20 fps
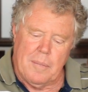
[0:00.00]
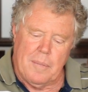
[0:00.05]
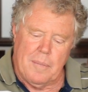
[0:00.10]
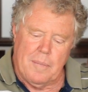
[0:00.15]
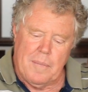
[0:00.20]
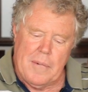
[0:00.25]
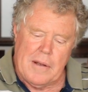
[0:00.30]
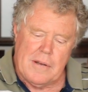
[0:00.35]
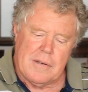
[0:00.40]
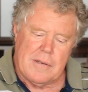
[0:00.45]

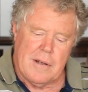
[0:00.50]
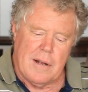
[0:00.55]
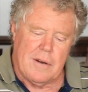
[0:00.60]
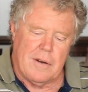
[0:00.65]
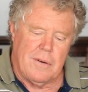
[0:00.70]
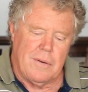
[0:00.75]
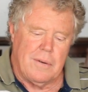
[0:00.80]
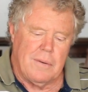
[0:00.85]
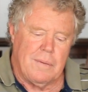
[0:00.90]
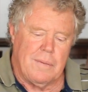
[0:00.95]
mess
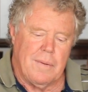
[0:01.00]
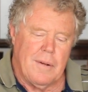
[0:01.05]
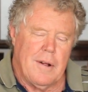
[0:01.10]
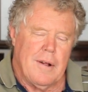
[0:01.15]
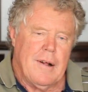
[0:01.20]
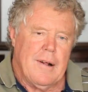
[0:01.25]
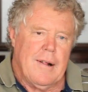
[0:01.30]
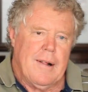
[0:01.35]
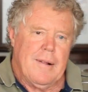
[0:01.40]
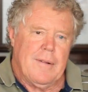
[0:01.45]
and you
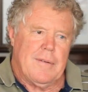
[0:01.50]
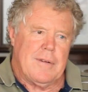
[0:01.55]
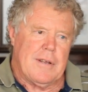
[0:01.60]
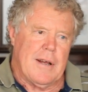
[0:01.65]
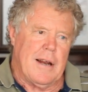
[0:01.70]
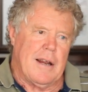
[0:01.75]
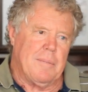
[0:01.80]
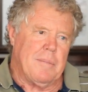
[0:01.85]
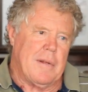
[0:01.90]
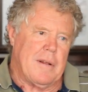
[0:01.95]

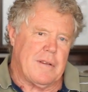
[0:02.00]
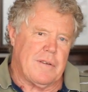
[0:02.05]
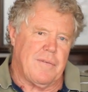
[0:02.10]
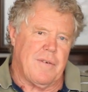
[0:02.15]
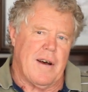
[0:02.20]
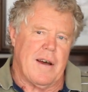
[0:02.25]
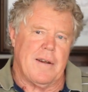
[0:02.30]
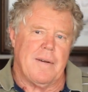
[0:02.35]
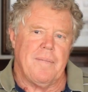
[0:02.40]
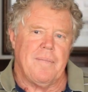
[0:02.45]
tell him, that's
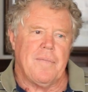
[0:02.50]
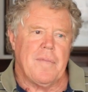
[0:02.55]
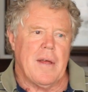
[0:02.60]
fine.